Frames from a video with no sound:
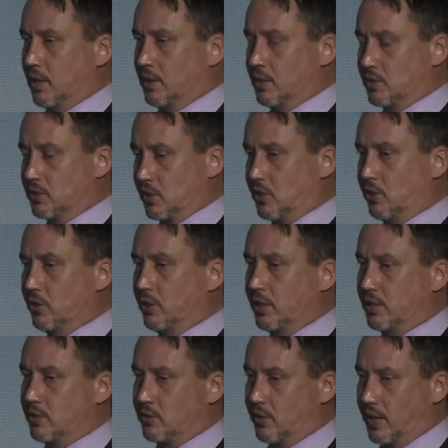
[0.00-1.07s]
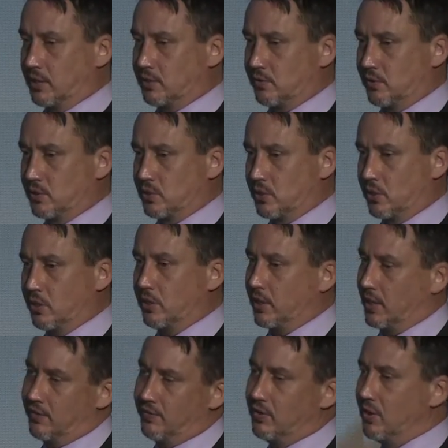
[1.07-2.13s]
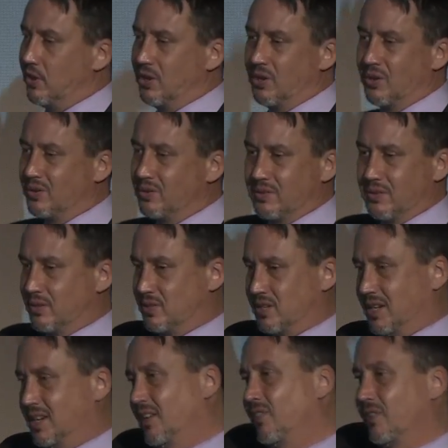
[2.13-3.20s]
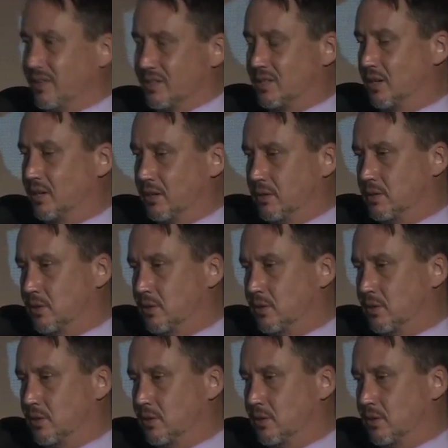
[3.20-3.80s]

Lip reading: the security transfers to her, even though there's a difference there.